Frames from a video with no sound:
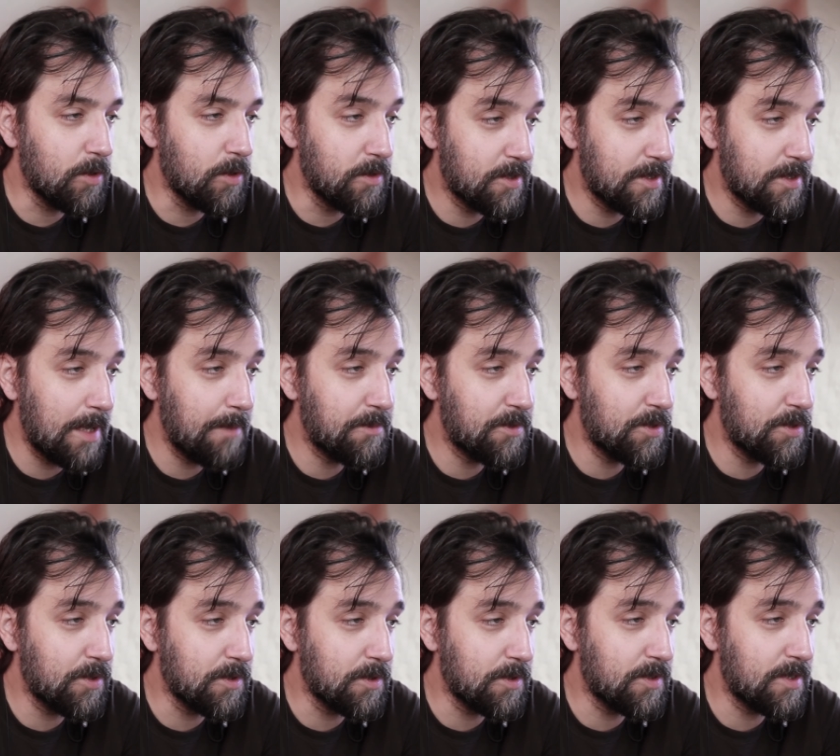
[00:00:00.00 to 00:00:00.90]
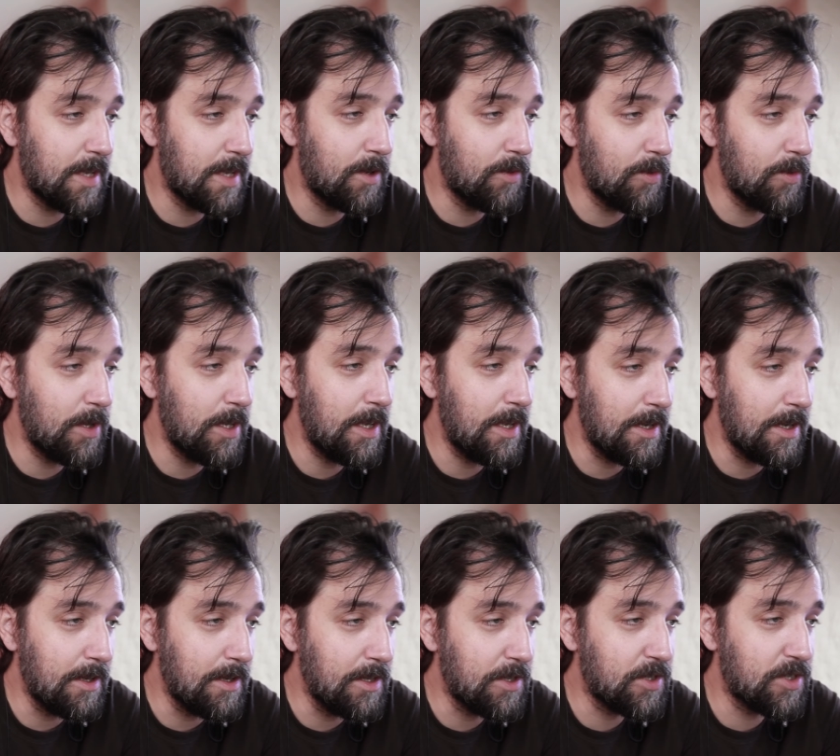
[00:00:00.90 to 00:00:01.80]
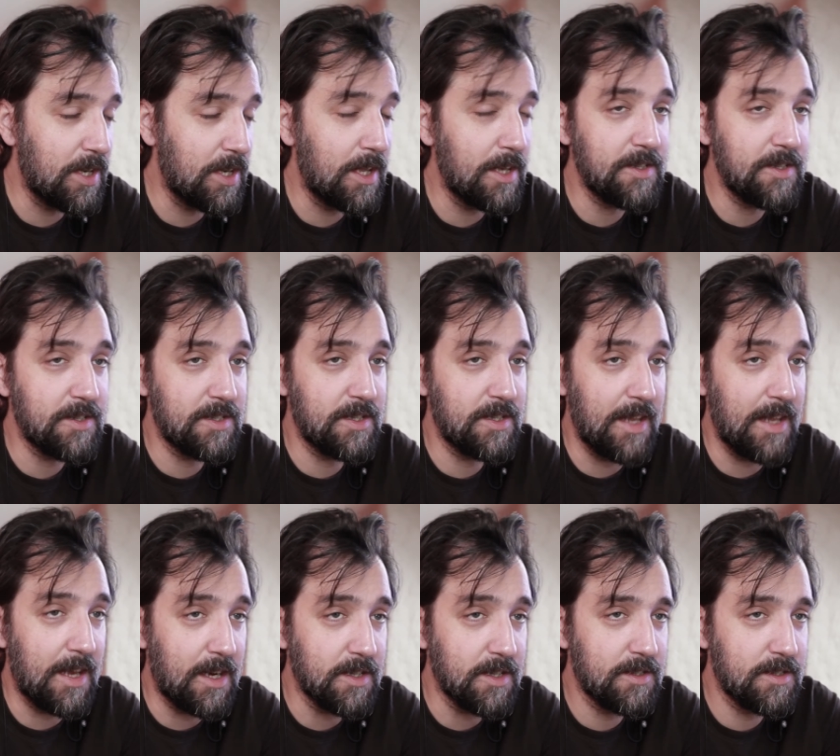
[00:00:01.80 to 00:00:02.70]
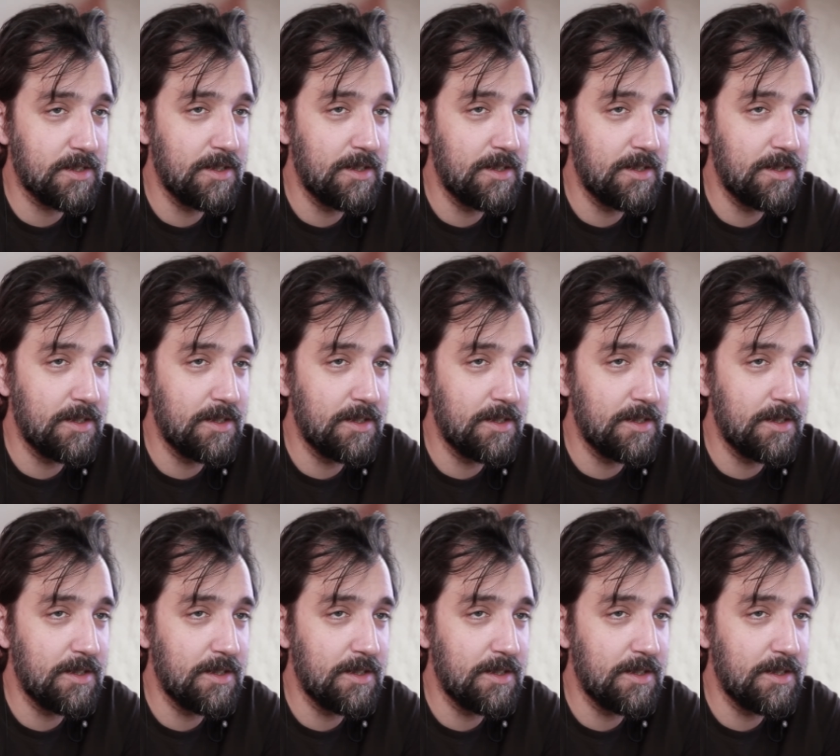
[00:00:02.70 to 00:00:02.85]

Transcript: snapshots and re-initialize the N A S.